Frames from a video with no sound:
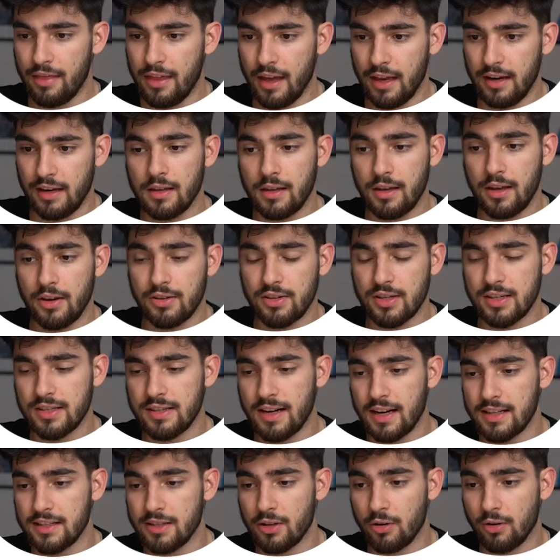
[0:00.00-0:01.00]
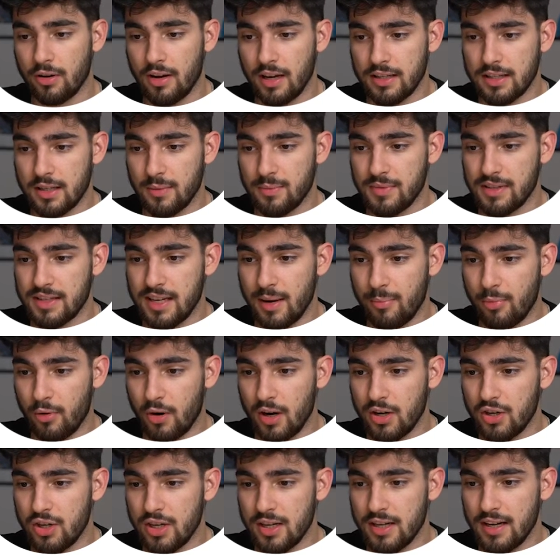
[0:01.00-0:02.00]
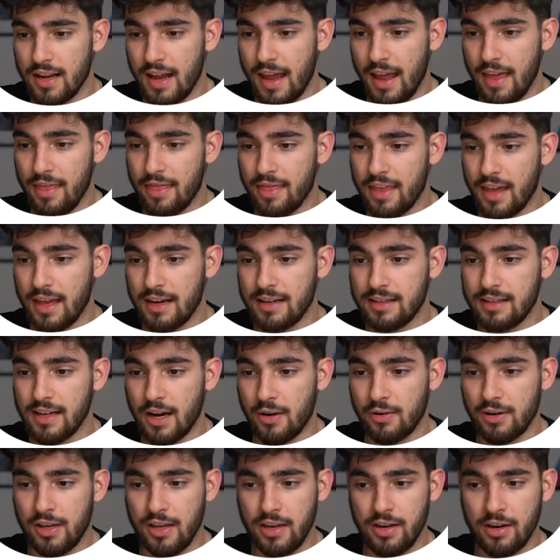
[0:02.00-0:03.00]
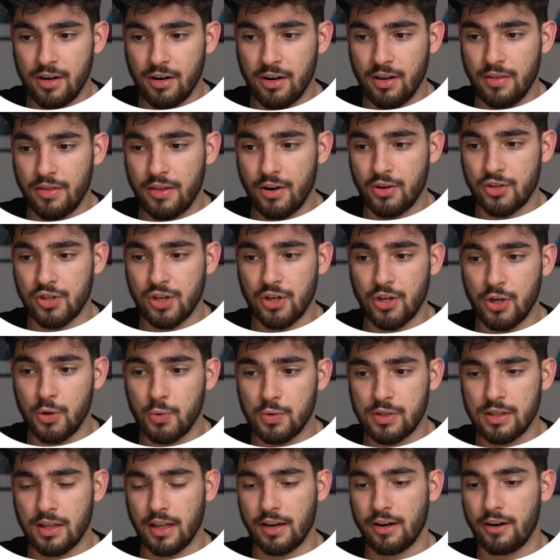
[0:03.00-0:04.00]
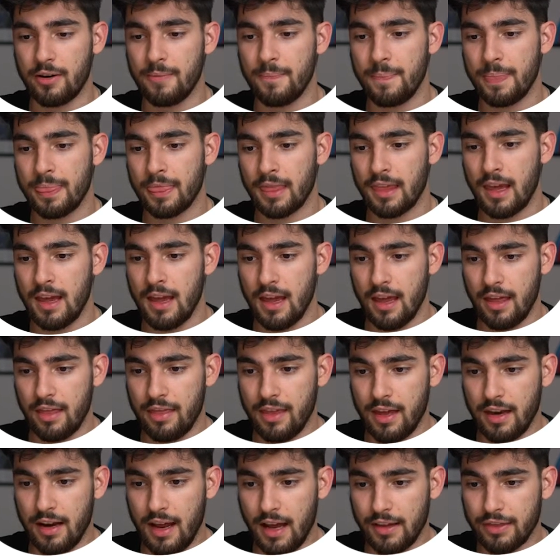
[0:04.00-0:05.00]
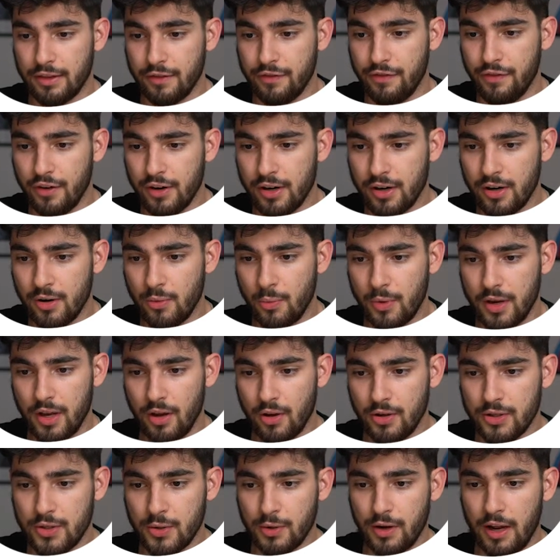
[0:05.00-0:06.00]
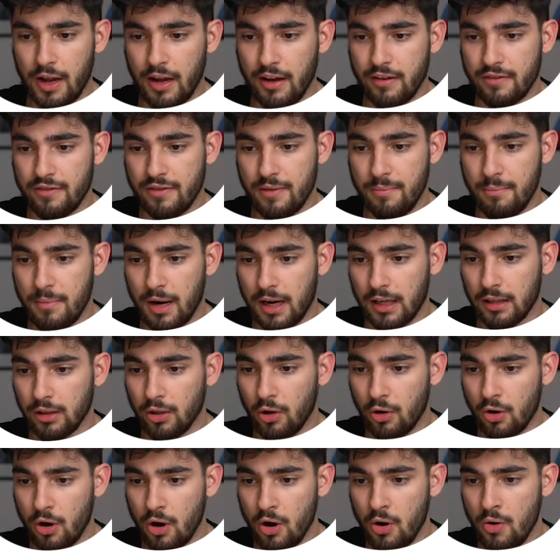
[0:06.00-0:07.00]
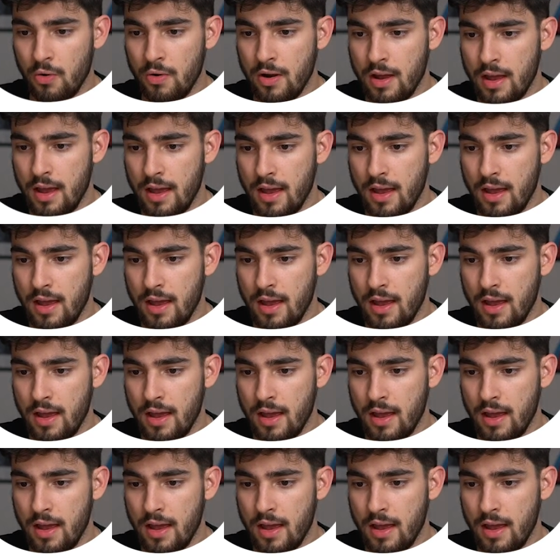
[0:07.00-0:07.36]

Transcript: Then here's this nice little custom separation, and then down here there's a newsletter. Then at the footer we also have my logo,